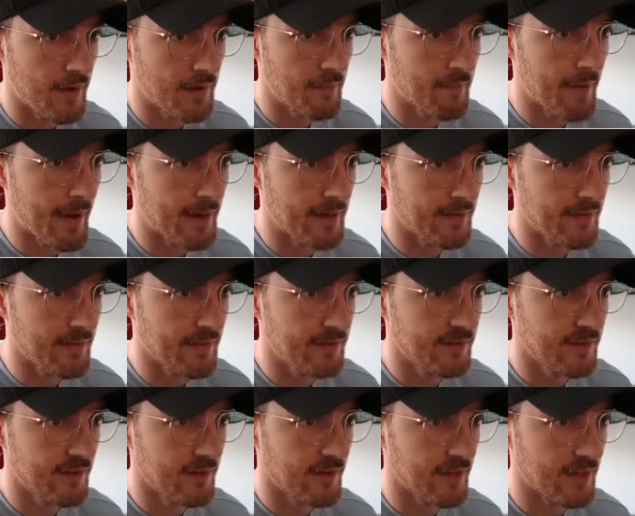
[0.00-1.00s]
Inbounding
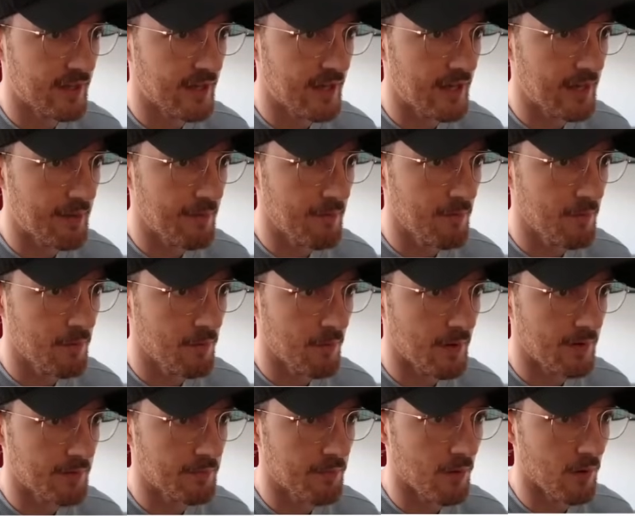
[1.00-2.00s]
this to Hakeem.
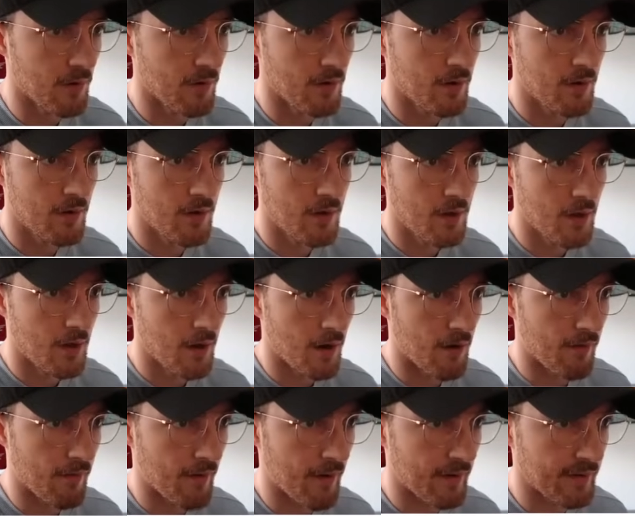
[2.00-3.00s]
Where's Bron?
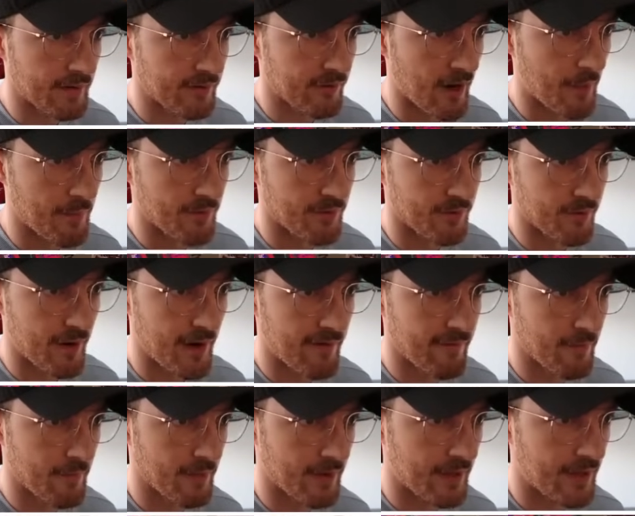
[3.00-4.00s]
All right, let's grab a
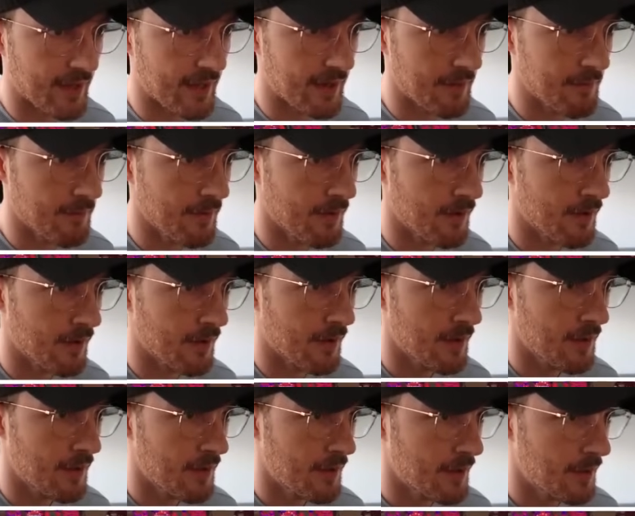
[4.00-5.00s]
screen from Hakeem.
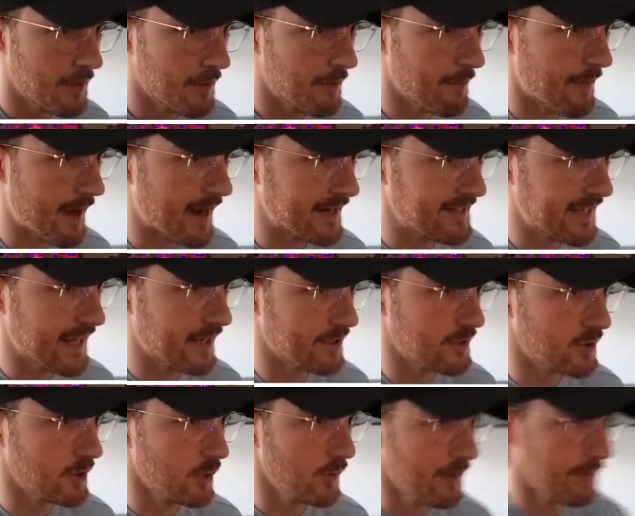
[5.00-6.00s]
Back
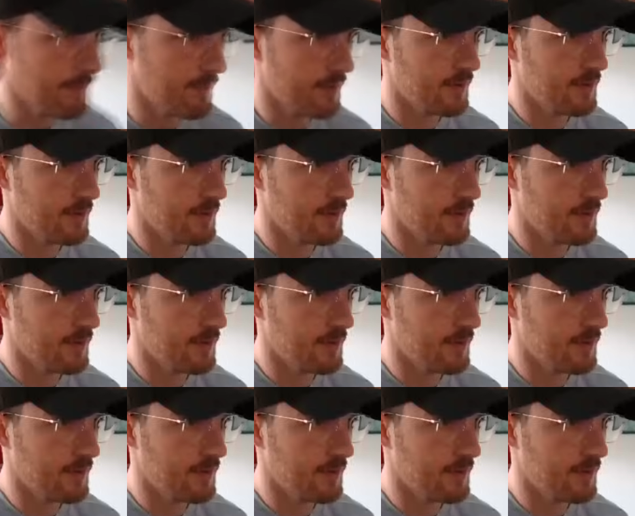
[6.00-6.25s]
down to him.